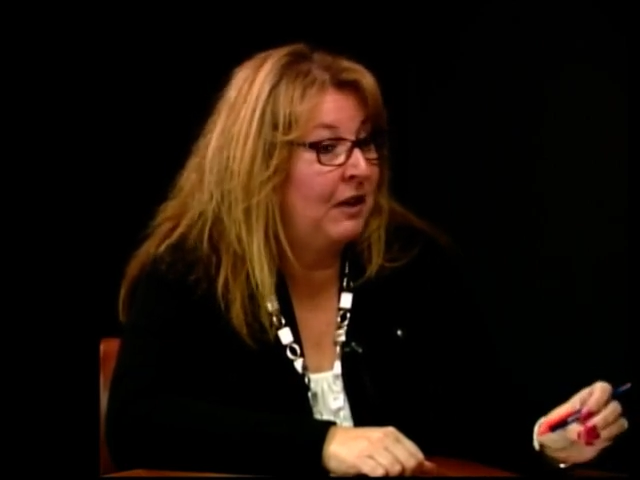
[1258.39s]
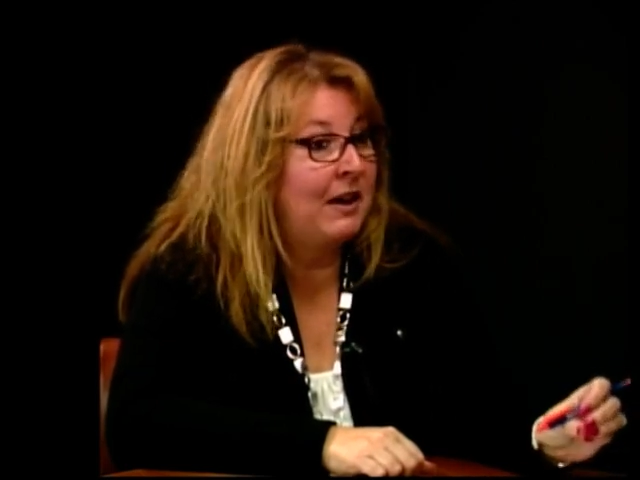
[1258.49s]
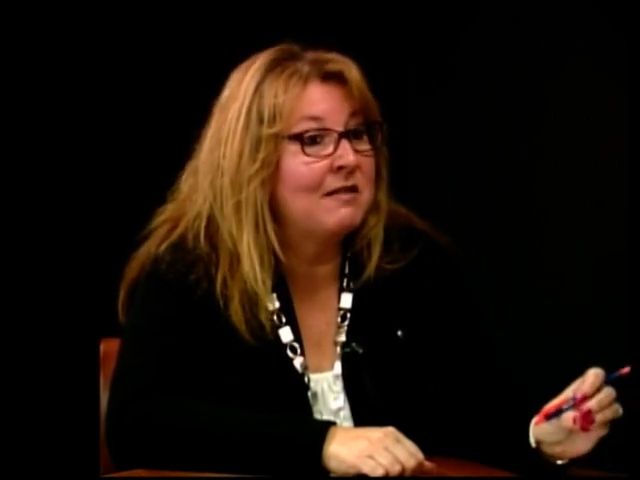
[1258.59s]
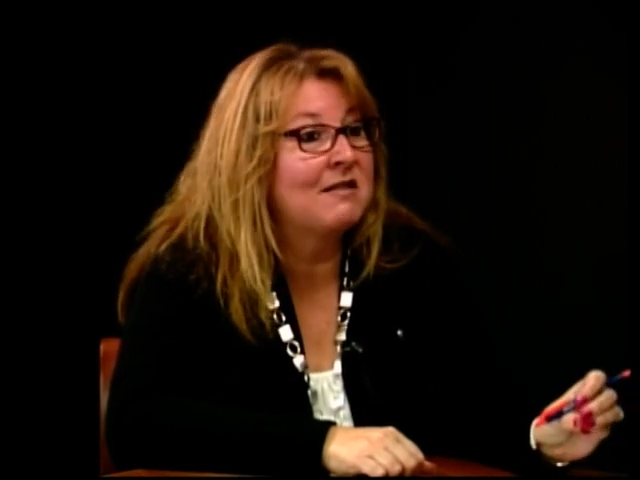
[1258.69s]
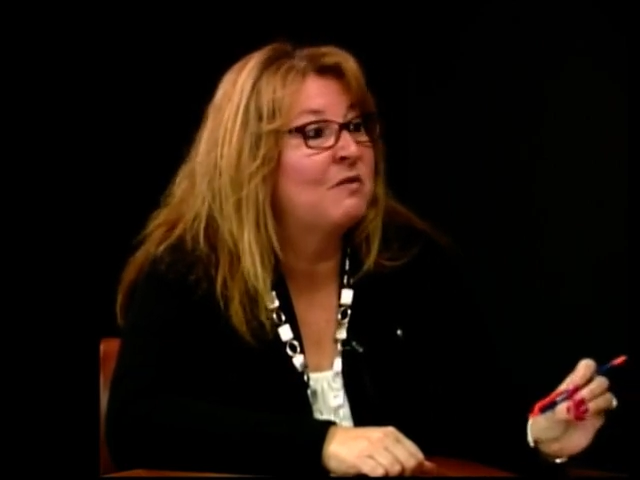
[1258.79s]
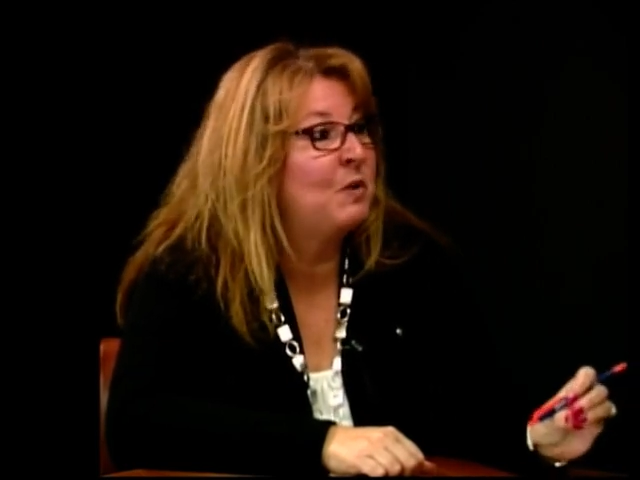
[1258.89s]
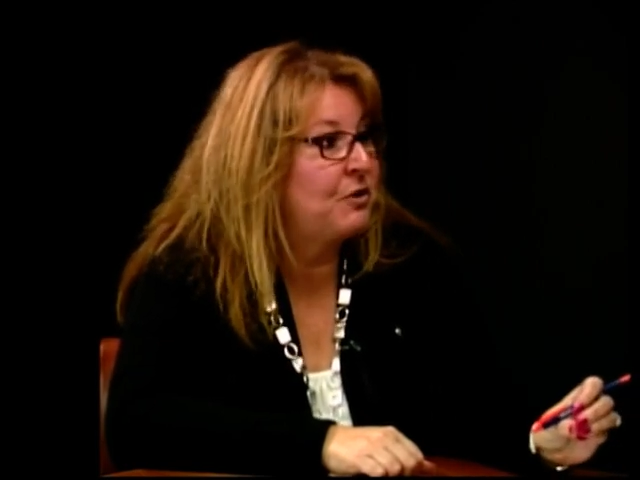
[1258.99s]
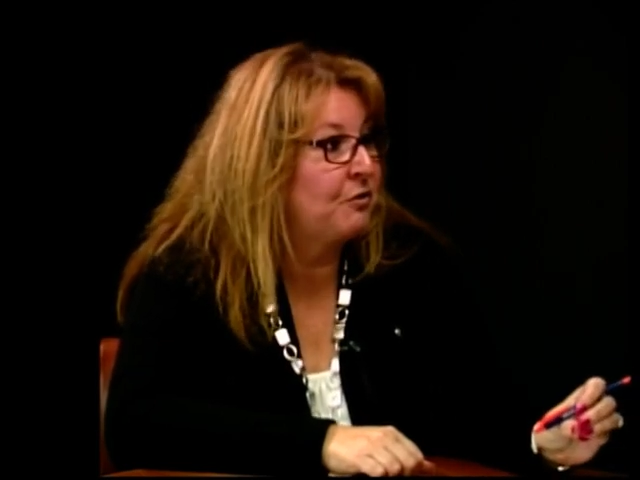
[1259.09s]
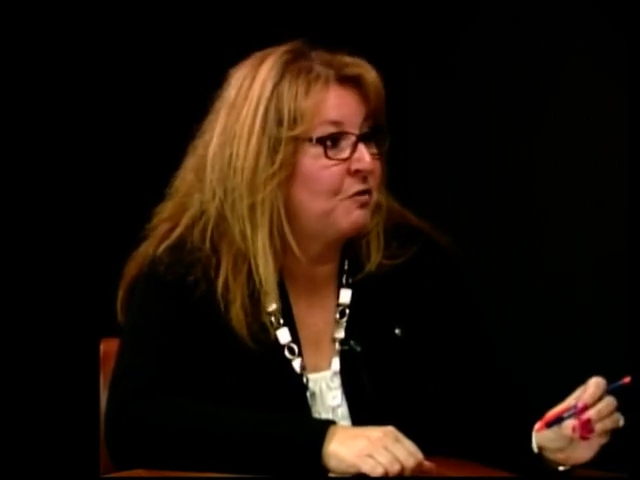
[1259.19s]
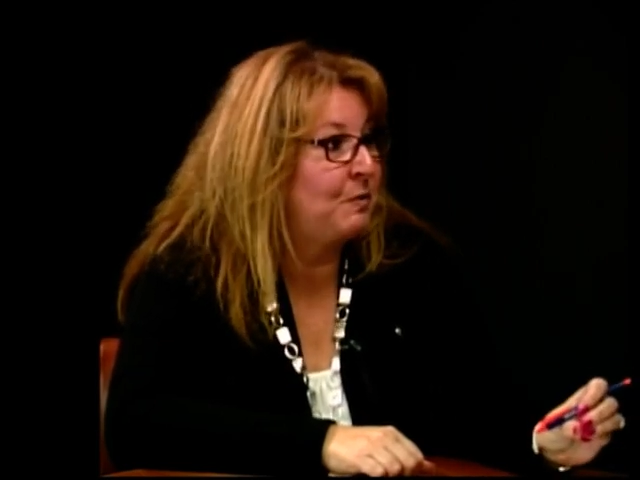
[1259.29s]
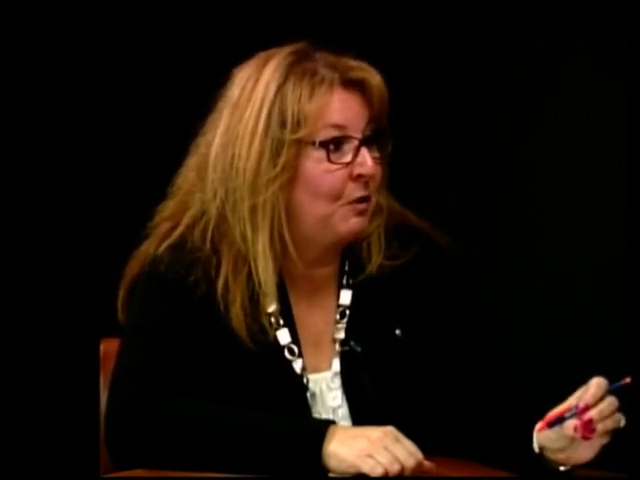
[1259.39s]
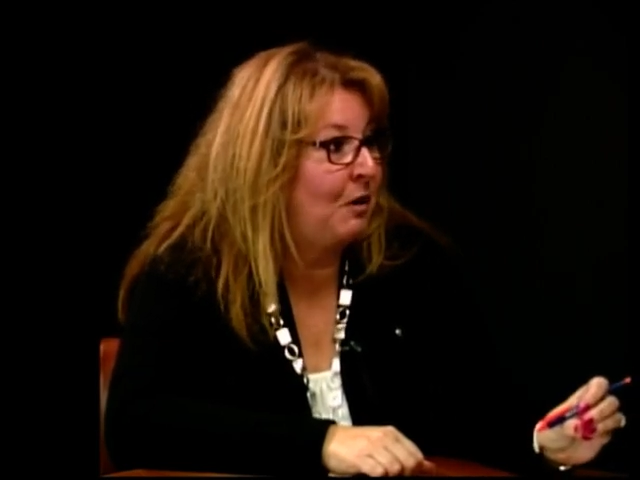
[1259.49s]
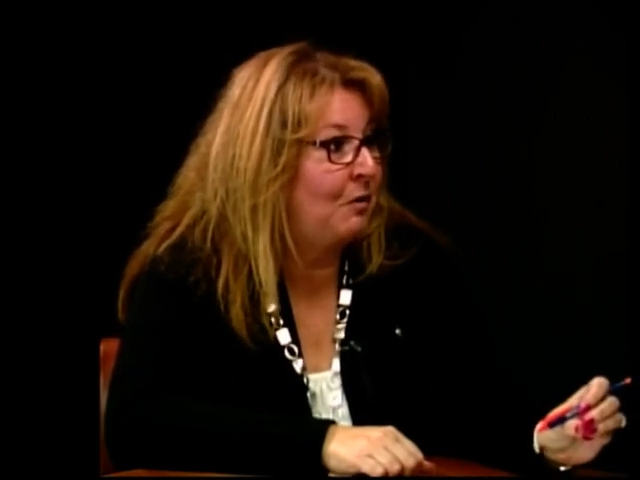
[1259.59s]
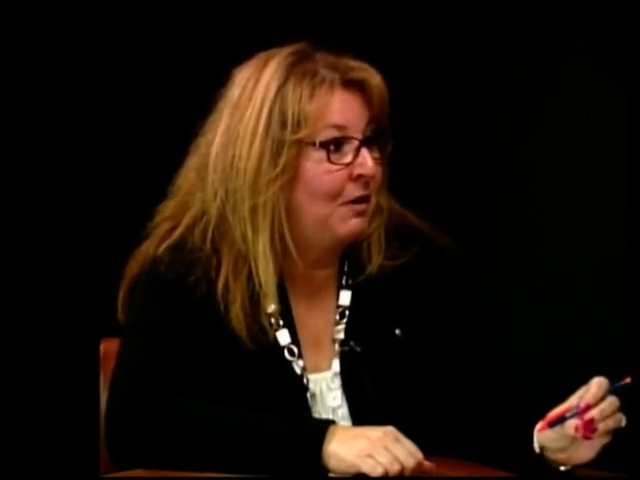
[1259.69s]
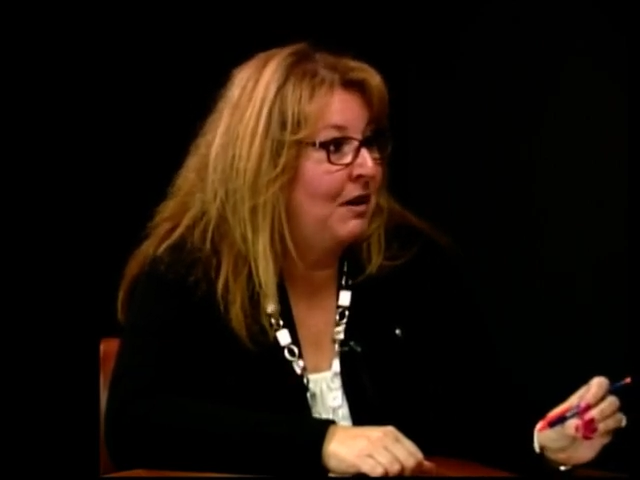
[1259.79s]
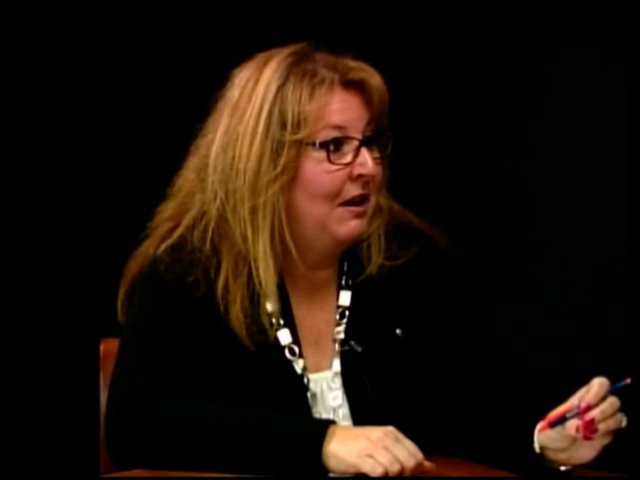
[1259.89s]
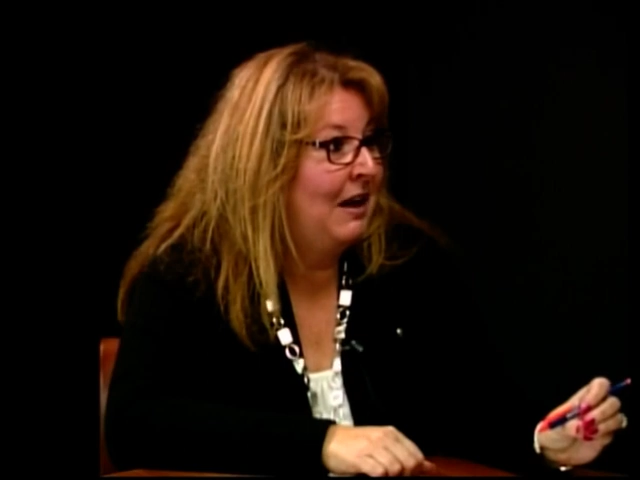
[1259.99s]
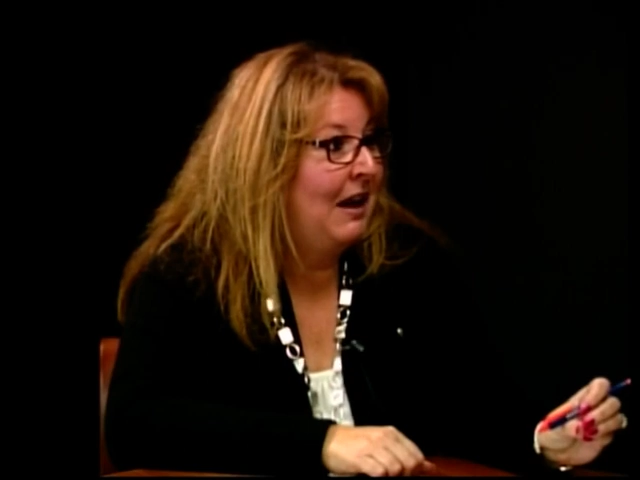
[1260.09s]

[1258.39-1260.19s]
and that's a speakers bureau. Mm -hmm.